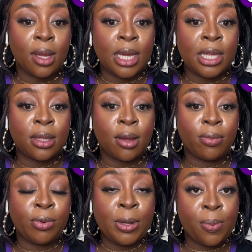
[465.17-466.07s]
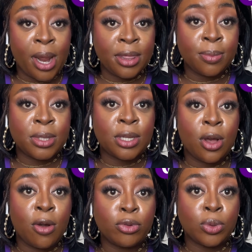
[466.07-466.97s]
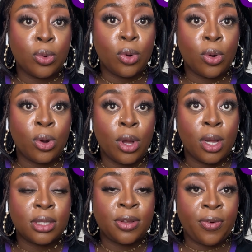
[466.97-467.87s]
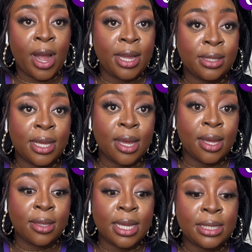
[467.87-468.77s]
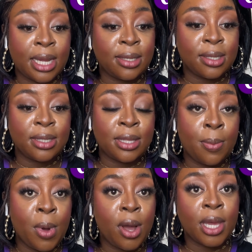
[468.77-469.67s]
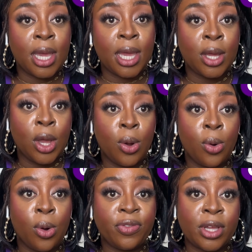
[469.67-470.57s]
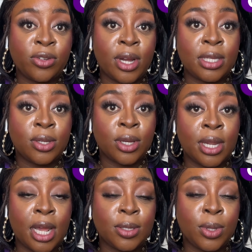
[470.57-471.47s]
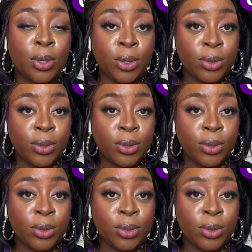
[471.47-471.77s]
either rebrand themselves or define their status in the market, or if they're trying to connect with a new